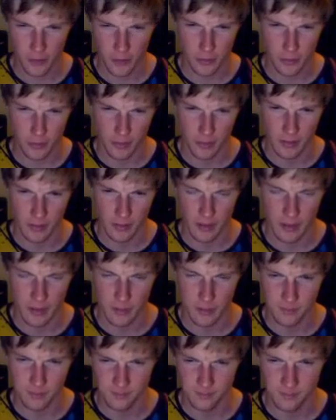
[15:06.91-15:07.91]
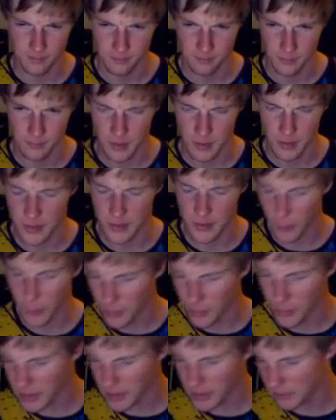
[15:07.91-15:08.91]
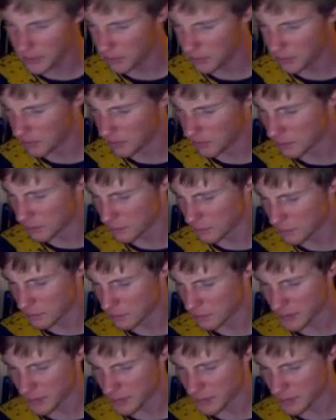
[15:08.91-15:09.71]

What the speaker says: the first one, so many